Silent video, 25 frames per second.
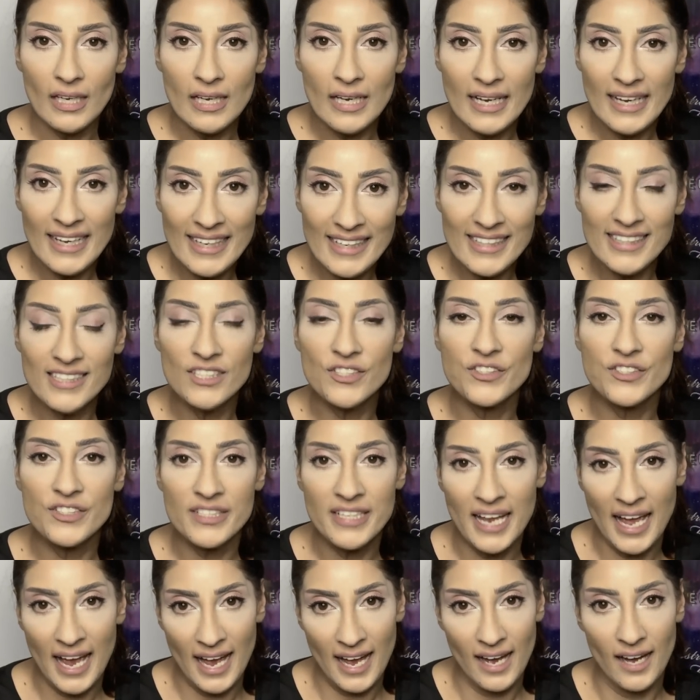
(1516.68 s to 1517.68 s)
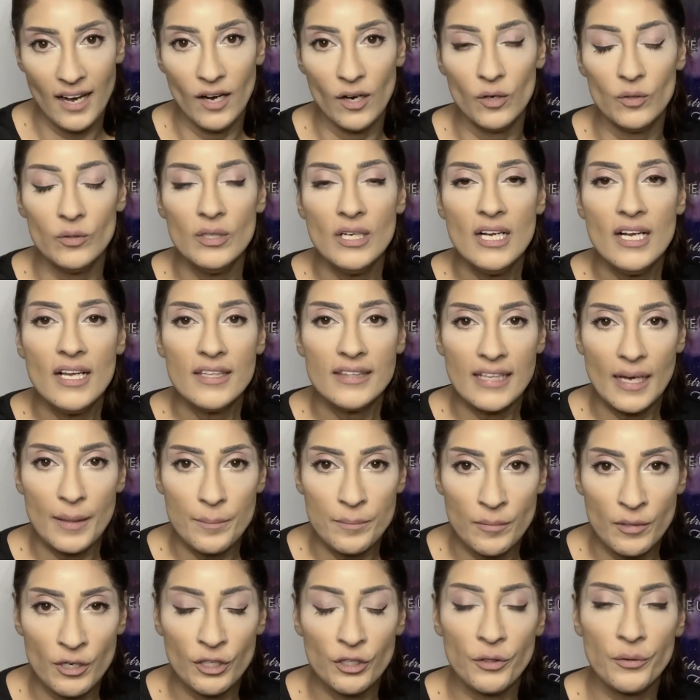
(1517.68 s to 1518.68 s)
it is now that
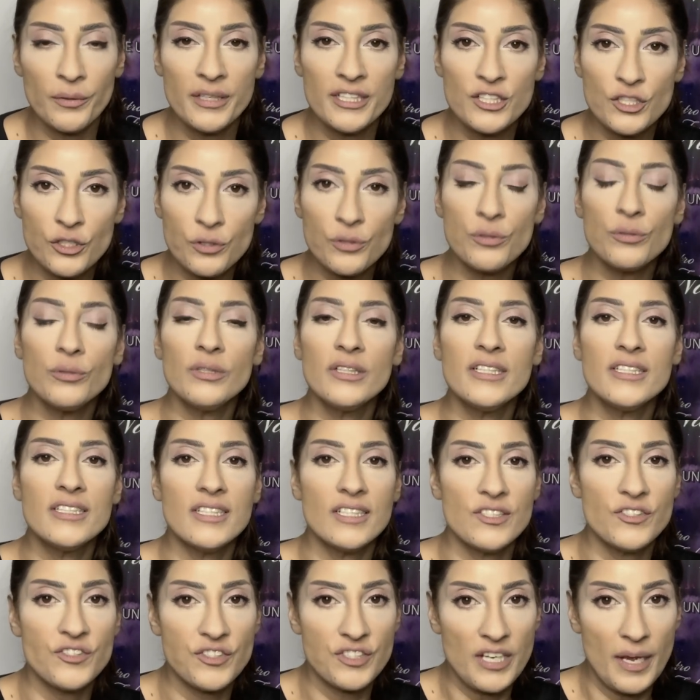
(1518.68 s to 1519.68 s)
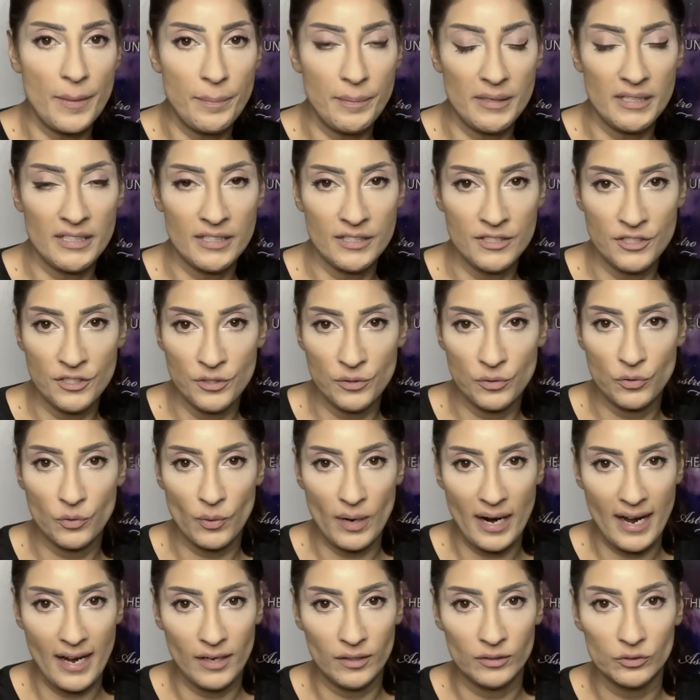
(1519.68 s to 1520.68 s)
Mercury truly does step into new
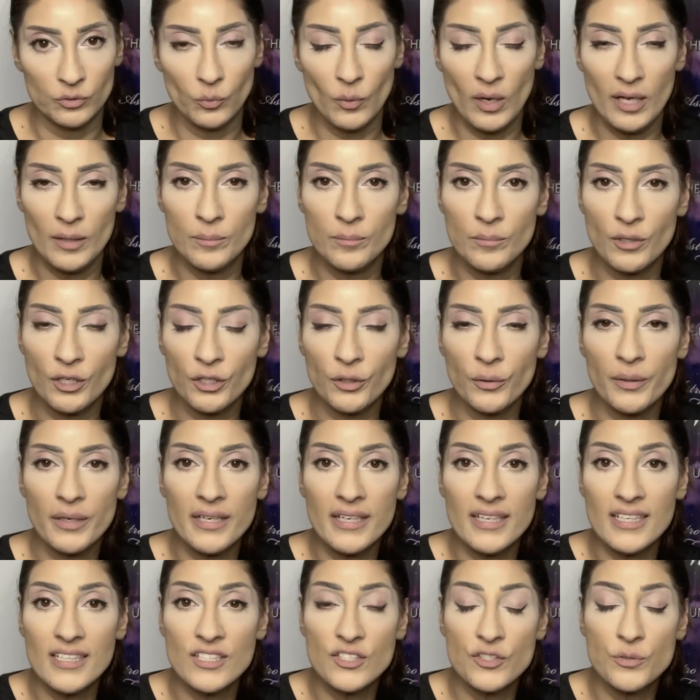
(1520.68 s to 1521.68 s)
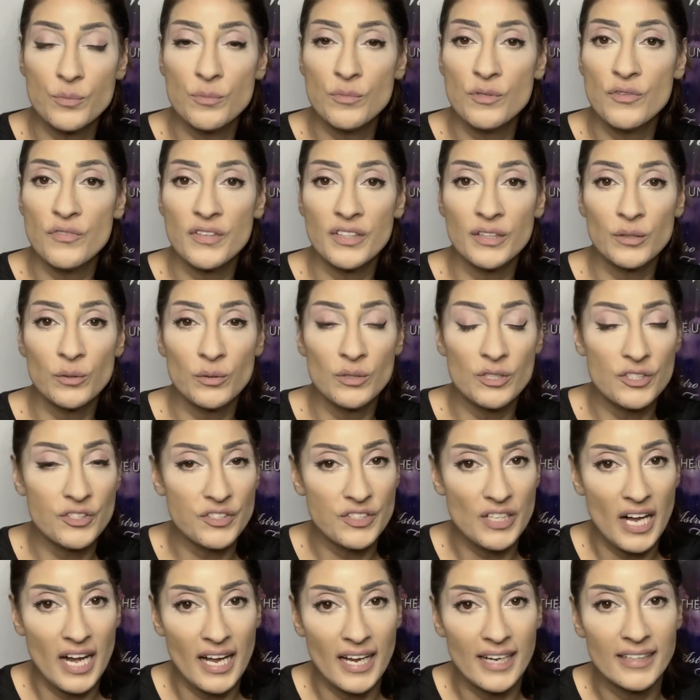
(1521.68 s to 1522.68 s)
ground. While Mercury is moving through the
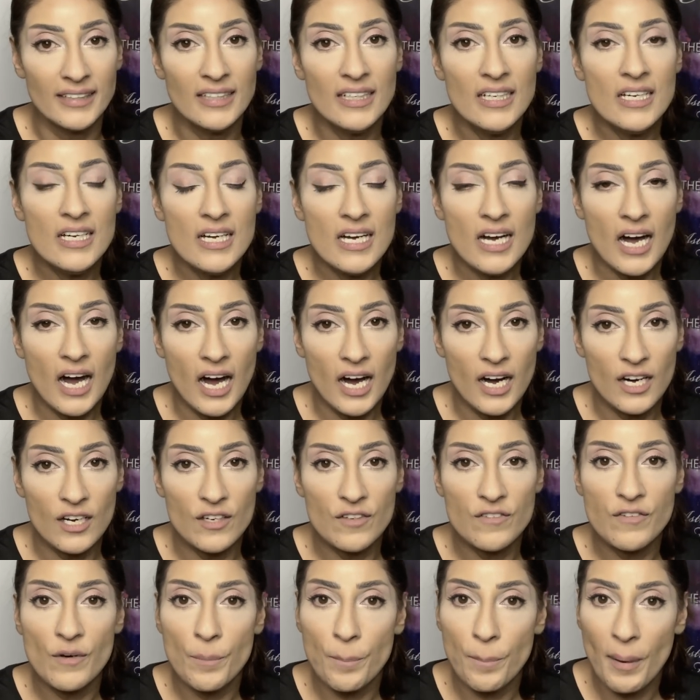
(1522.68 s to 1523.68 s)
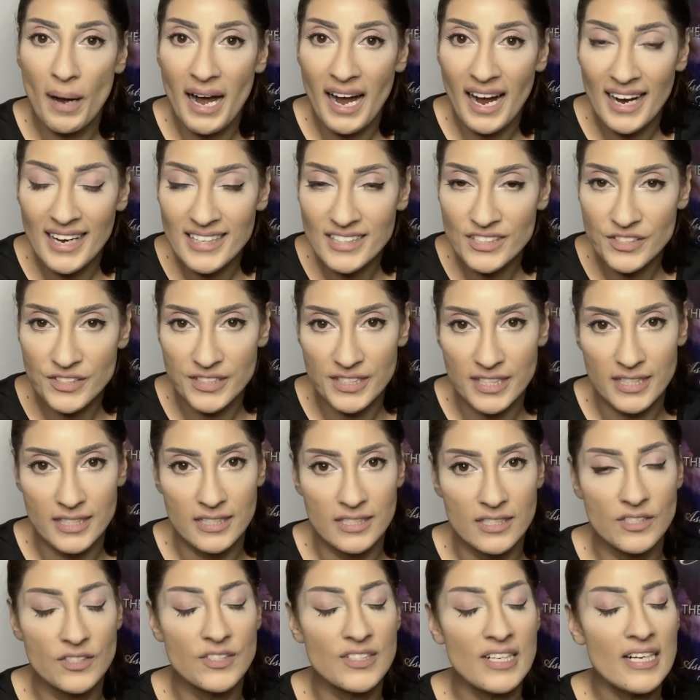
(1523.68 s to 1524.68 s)
sign of
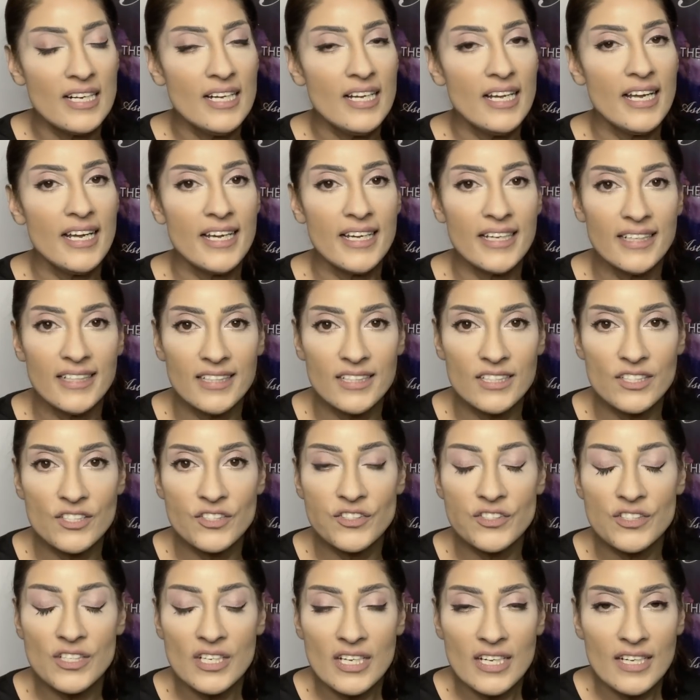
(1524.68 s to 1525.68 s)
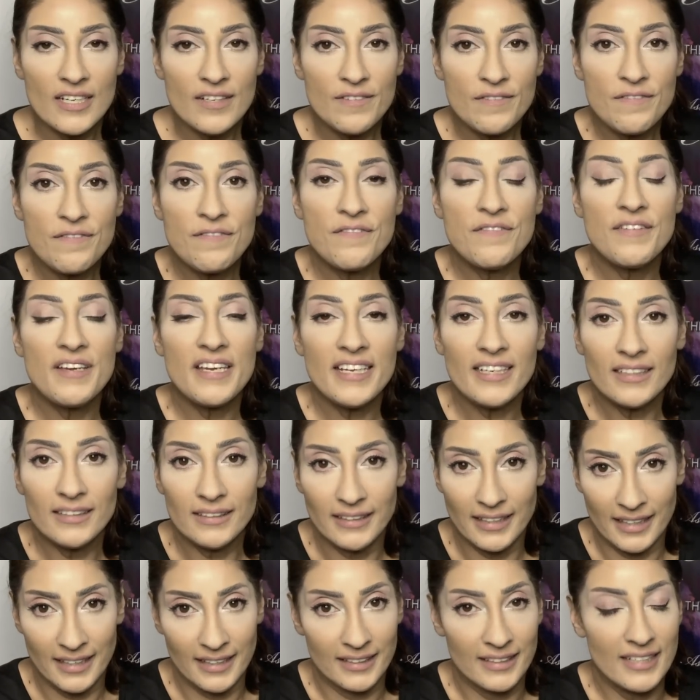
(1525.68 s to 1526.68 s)
Pisces, it is
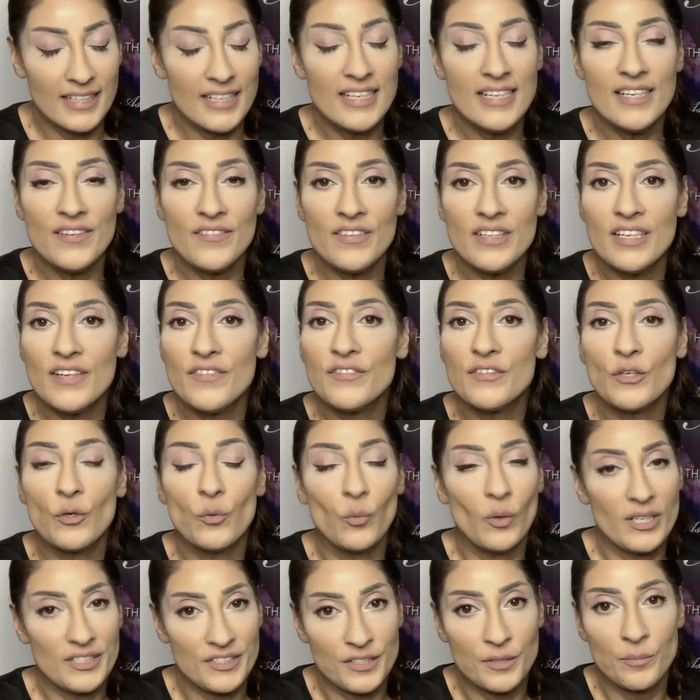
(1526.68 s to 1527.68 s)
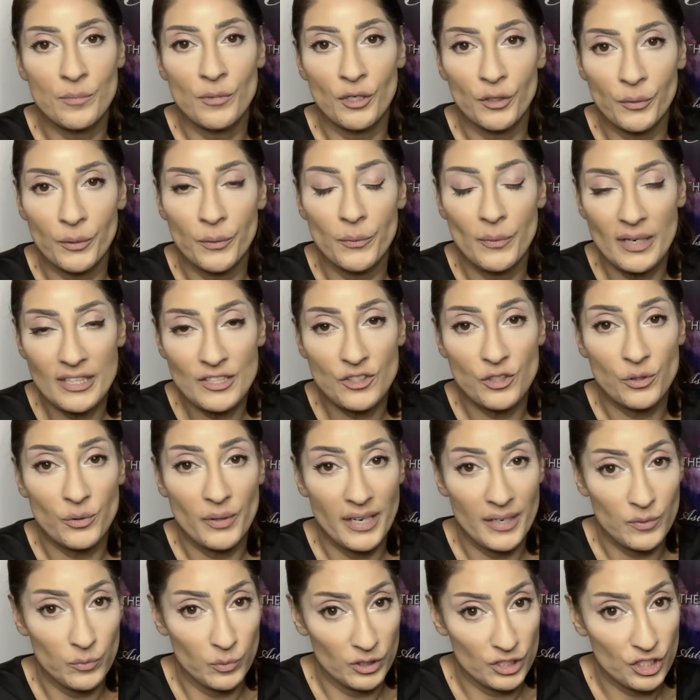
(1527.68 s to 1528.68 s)
feeling, even if there wasn't Mercury
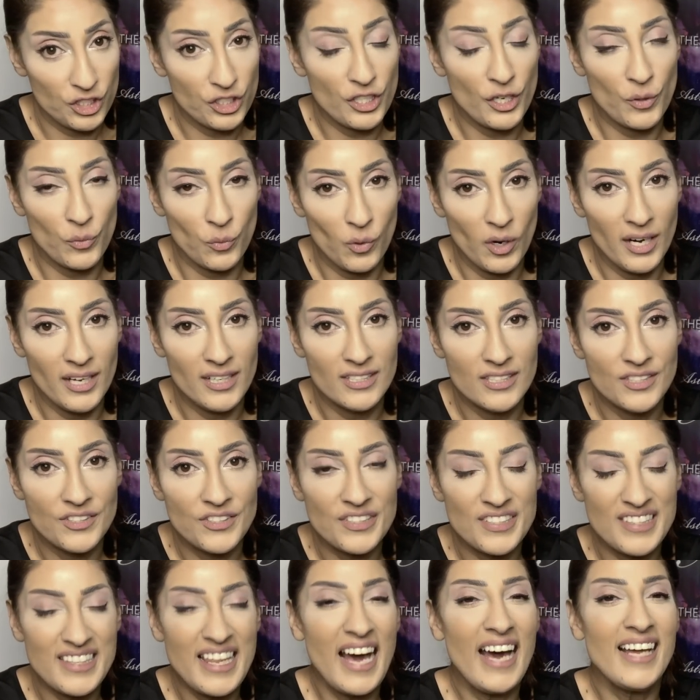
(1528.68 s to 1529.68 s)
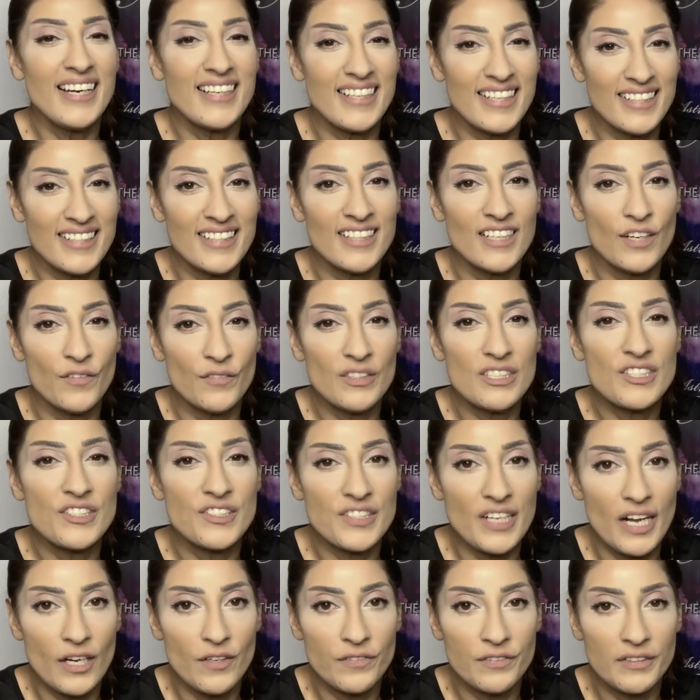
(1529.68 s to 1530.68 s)
retrograde, which there was, that in and of
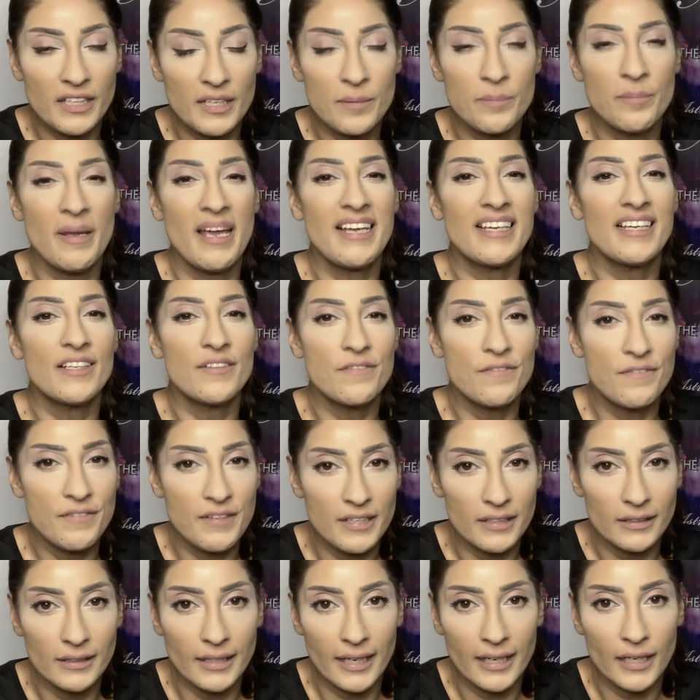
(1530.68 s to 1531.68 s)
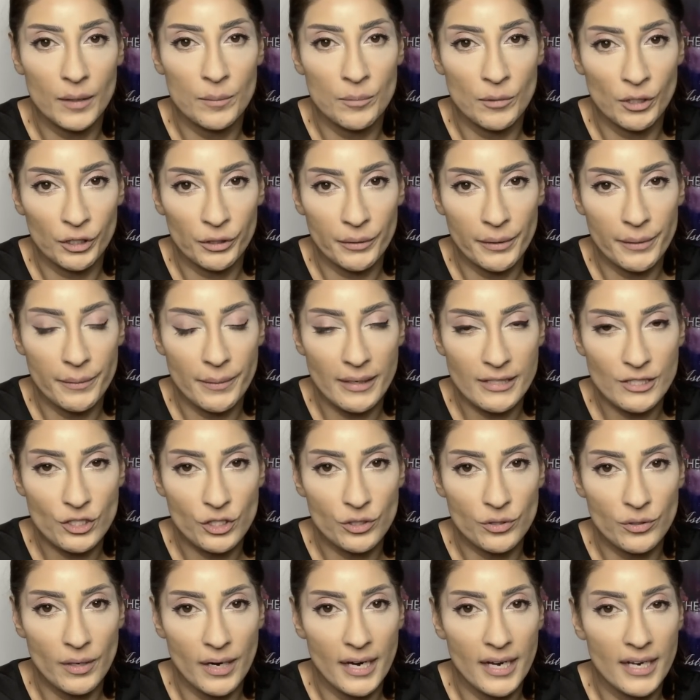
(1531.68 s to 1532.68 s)
itself can make it feel like a Mercury
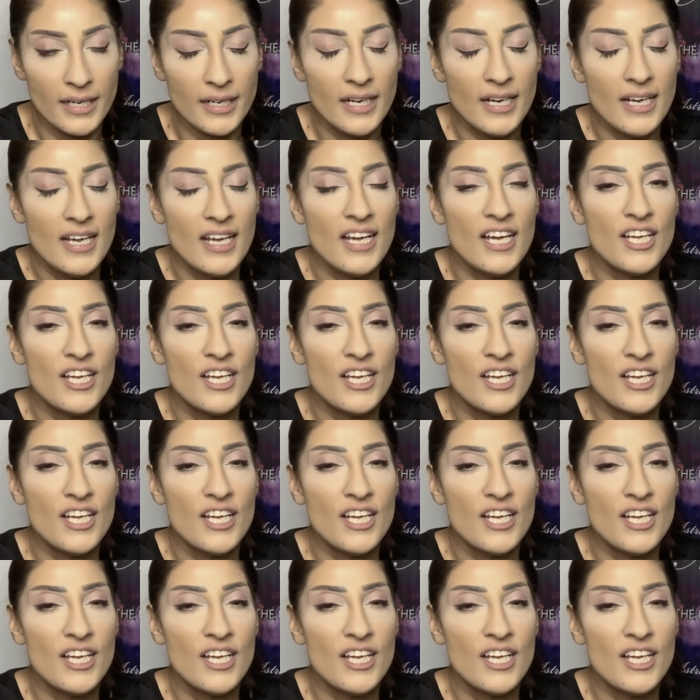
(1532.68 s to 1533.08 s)
retrograde.